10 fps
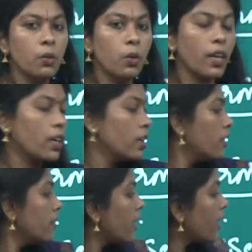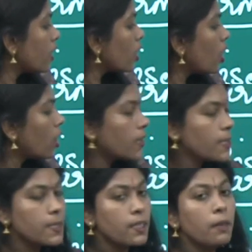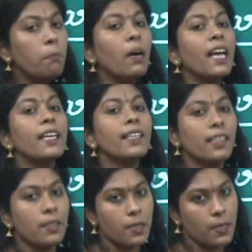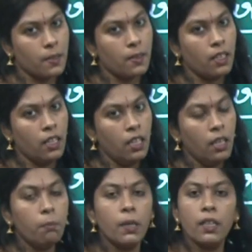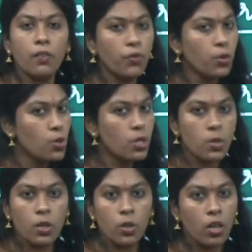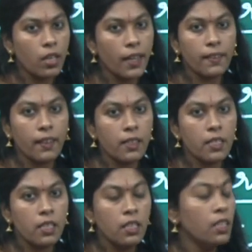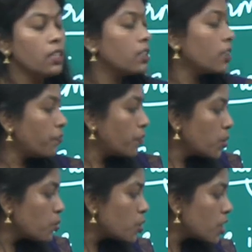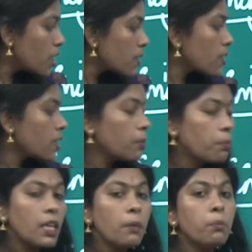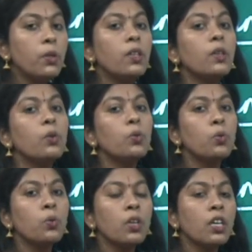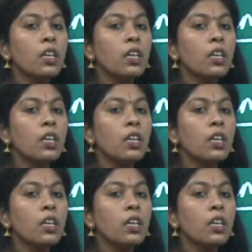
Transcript: Okay, they are called as migrants. But refugees are not like that. Refugees are the people who